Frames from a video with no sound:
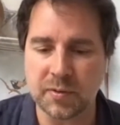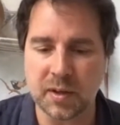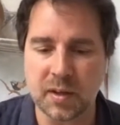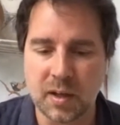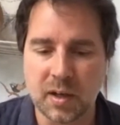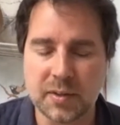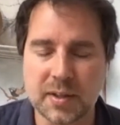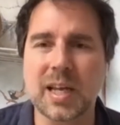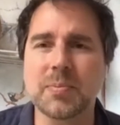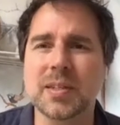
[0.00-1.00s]
sort of the
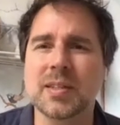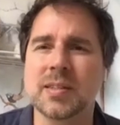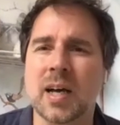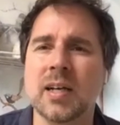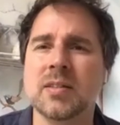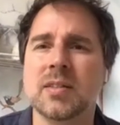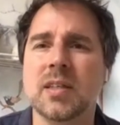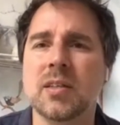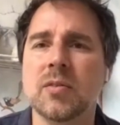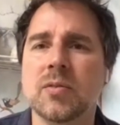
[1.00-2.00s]
types of
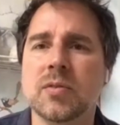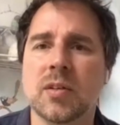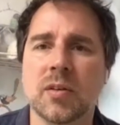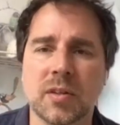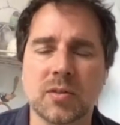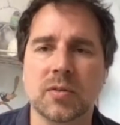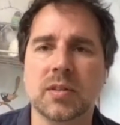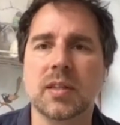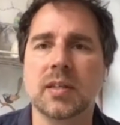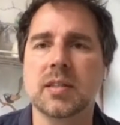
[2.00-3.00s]
designs they use, the
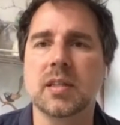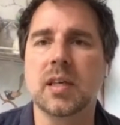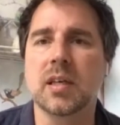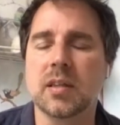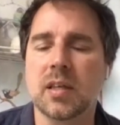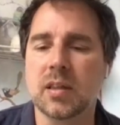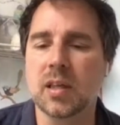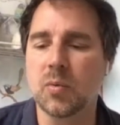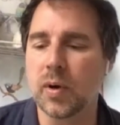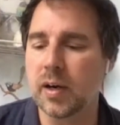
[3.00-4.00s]
sorts of things that
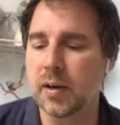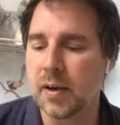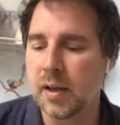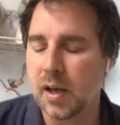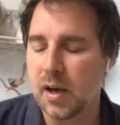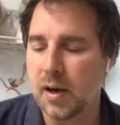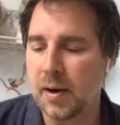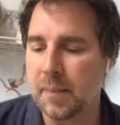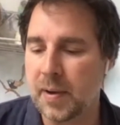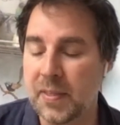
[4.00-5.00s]
they wear.
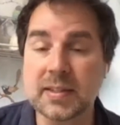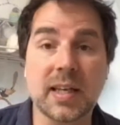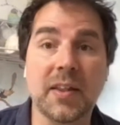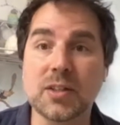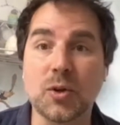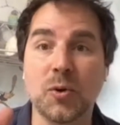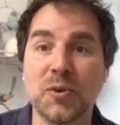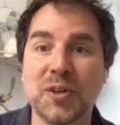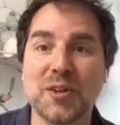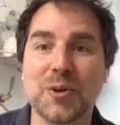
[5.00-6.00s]
And that's
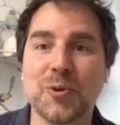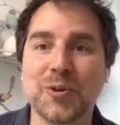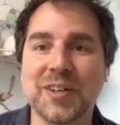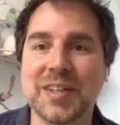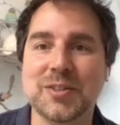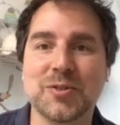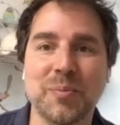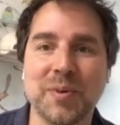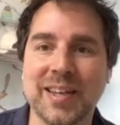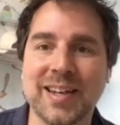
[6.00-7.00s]
a whole nother corner of
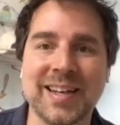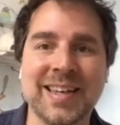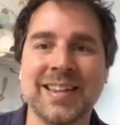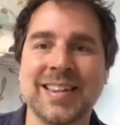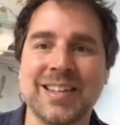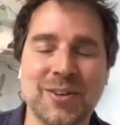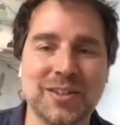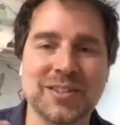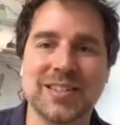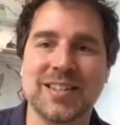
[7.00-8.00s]
history. But then again,
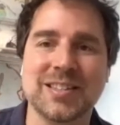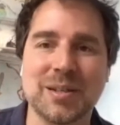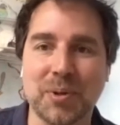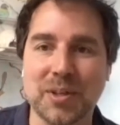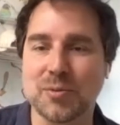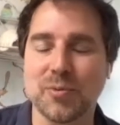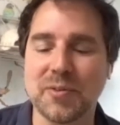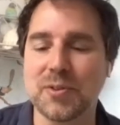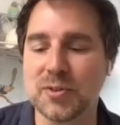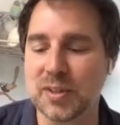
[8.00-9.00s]
it's a place
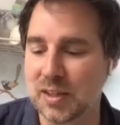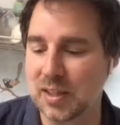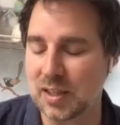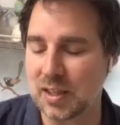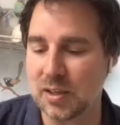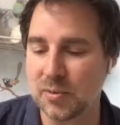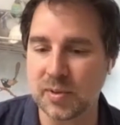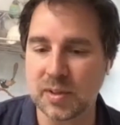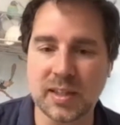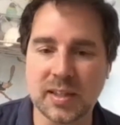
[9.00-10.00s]
of refuge. I think it
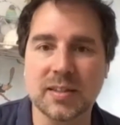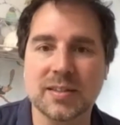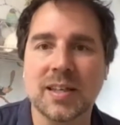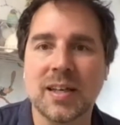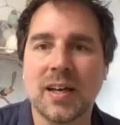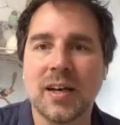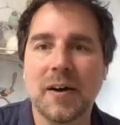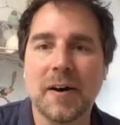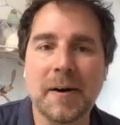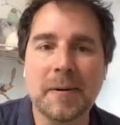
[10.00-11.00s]
really is.
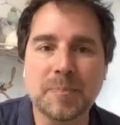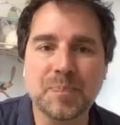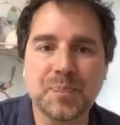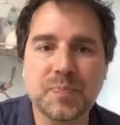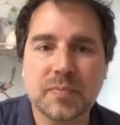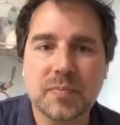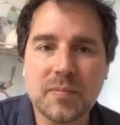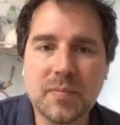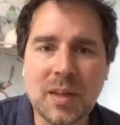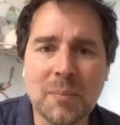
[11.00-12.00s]

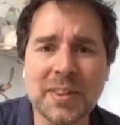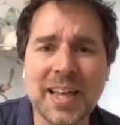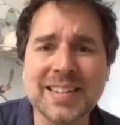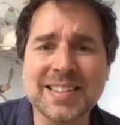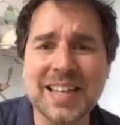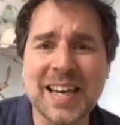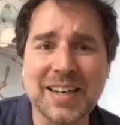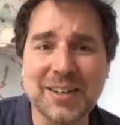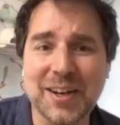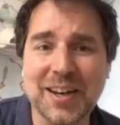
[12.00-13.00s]
But that
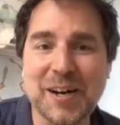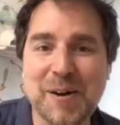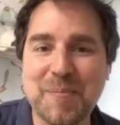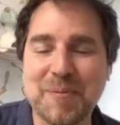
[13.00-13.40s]
said,